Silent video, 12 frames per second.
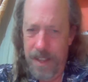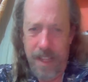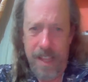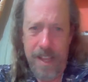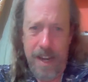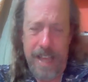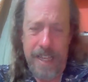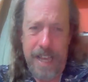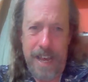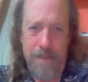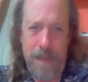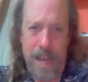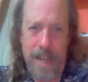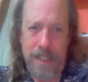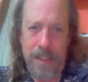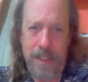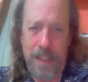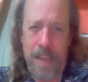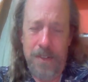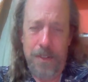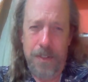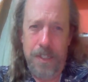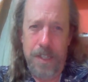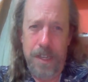then I got back
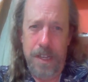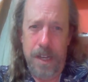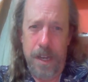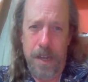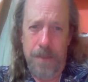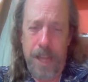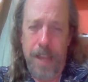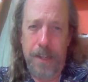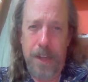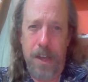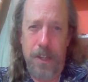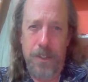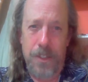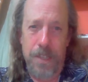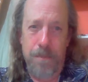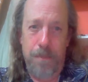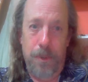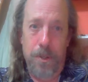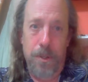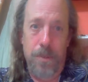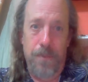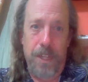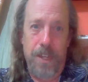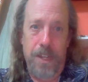as the technology
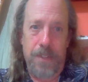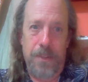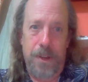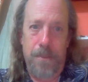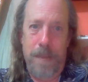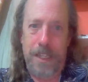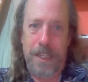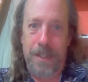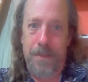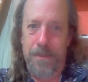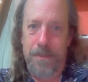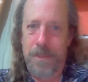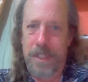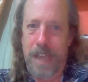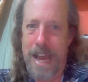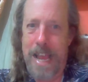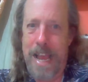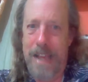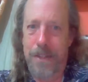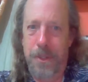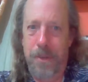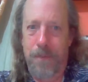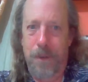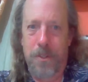improved and they started making kayaks that
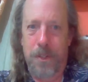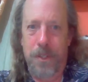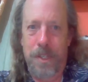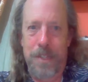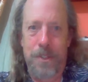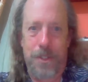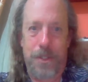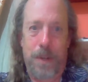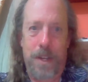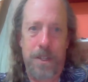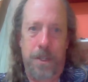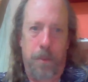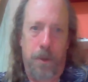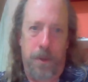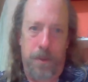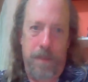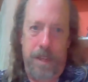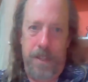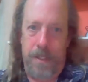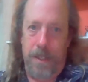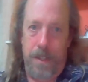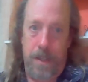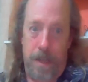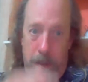are virtually indestructible and
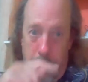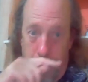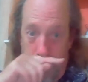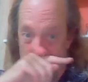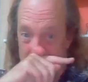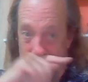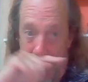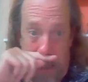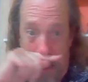could really